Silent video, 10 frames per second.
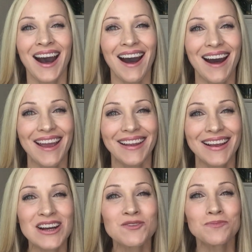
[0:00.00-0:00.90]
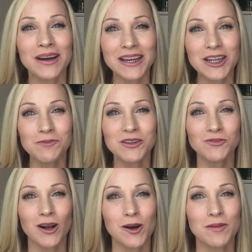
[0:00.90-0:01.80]
Hi, my name is
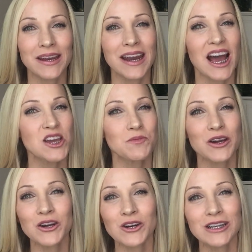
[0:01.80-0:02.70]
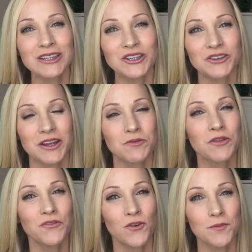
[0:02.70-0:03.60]
Robin and I am a current student with
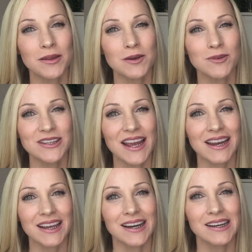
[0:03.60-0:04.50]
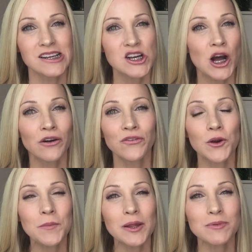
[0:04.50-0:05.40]
Formula Botanica.
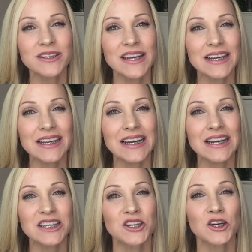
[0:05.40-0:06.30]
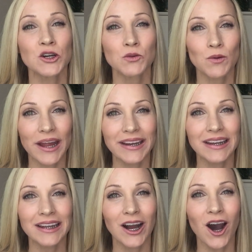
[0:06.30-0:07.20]
Formula Botanica is an
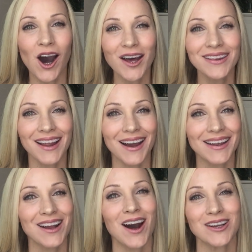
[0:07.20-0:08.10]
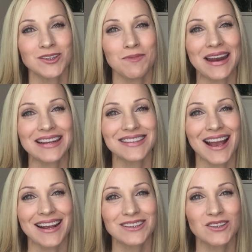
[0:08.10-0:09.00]
accredited online cosmetic
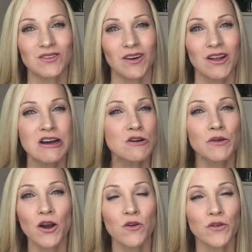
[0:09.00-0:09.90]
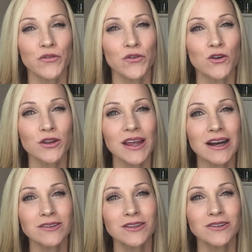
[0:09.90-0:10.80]
science school with over
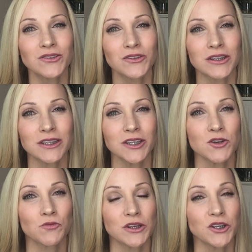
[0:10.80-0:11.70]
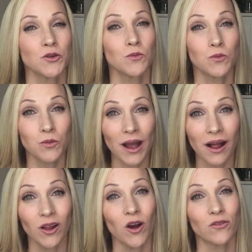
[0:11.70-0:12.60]
4,000 students and reaching
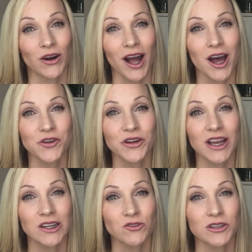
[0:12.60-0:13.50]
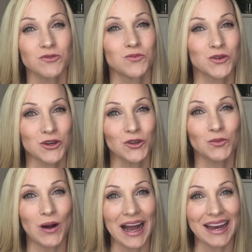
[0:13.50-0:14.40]
well over 100 countries
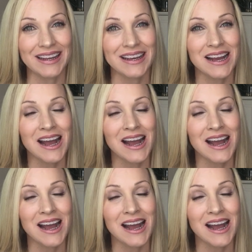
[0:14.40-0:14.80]
worldwide.